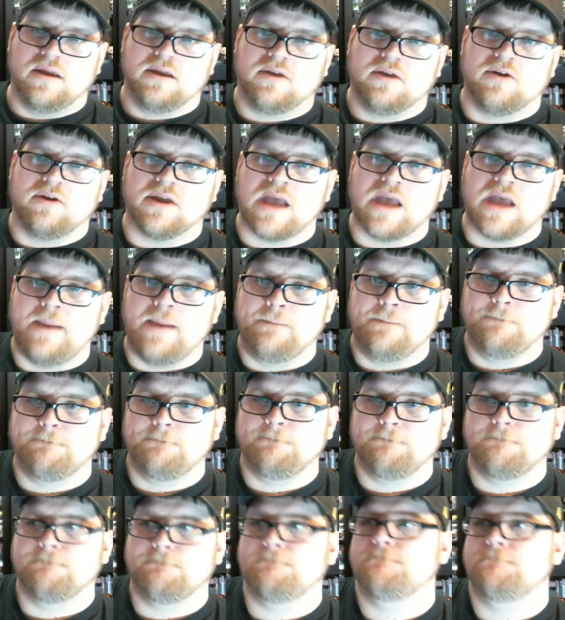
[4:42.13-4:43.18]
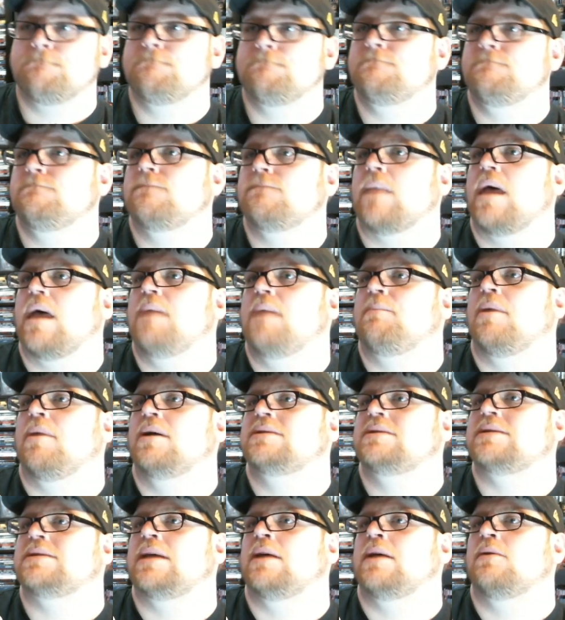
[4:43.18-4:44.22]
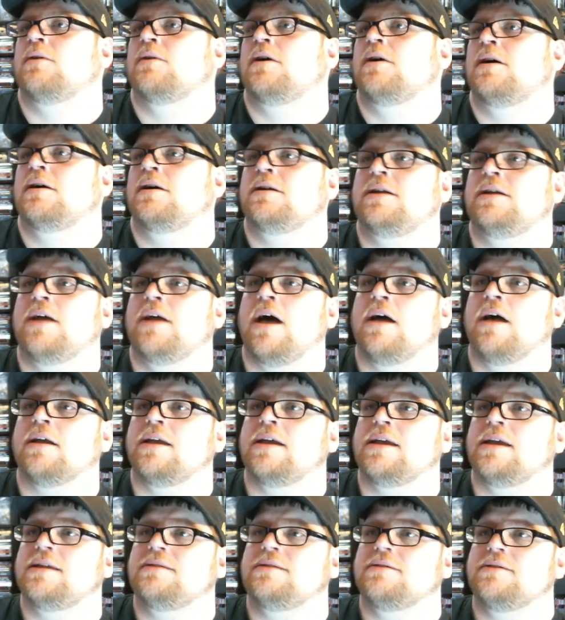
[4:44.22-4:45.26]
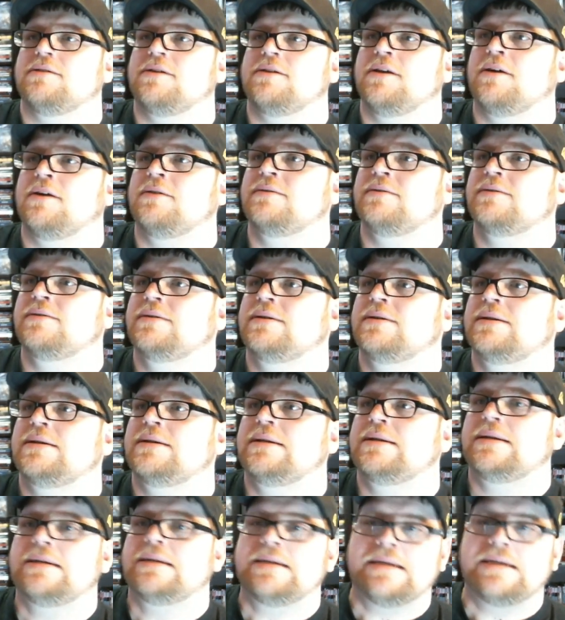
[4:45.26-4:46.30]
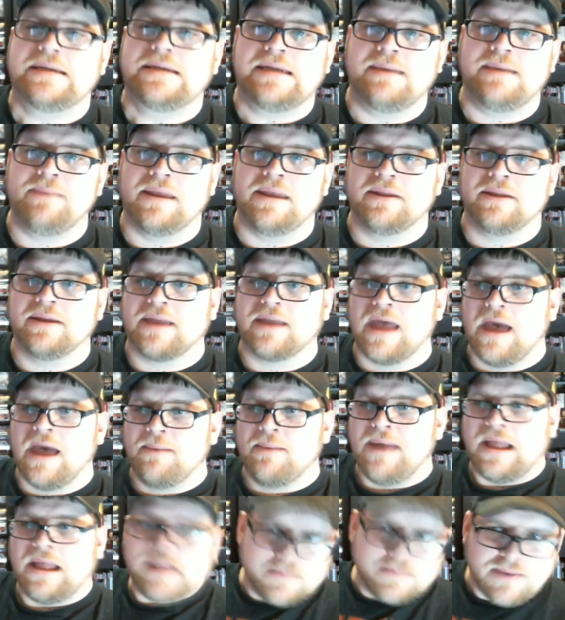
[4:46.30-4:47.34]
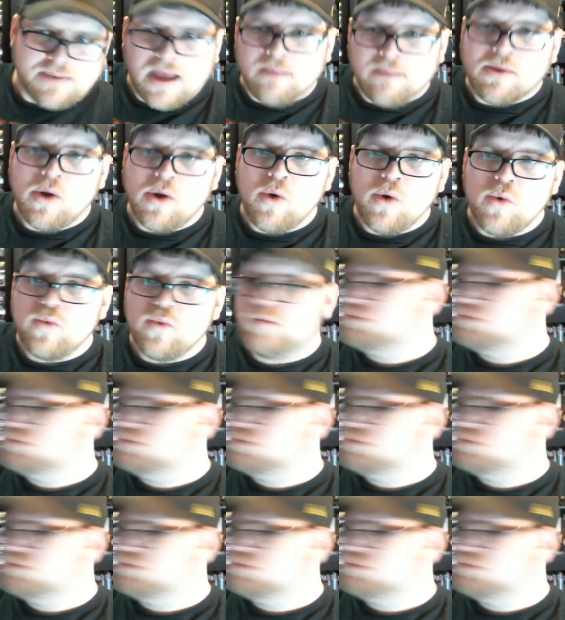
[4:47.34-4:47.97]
Cricom. Probably saying that wrong. Y'all gonna hit me in the comments, but I'm cool.